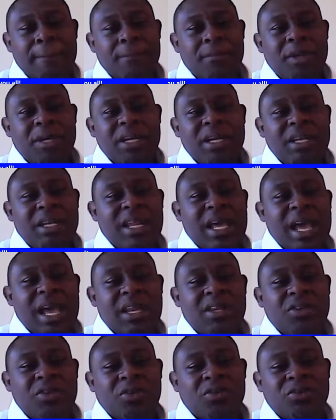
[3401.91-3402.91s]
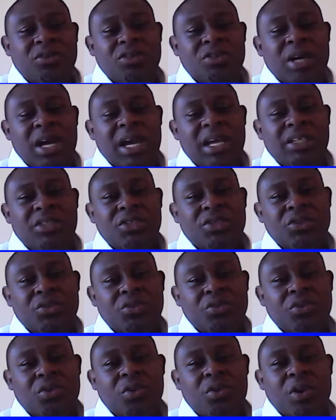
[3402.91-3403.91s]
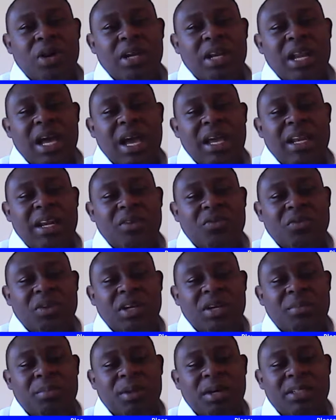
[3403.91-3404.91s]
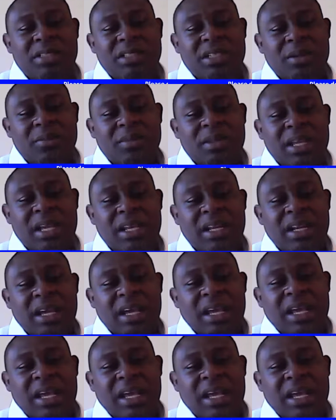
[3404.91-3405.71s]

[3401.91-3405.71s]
meaning that don't try to go online and read about something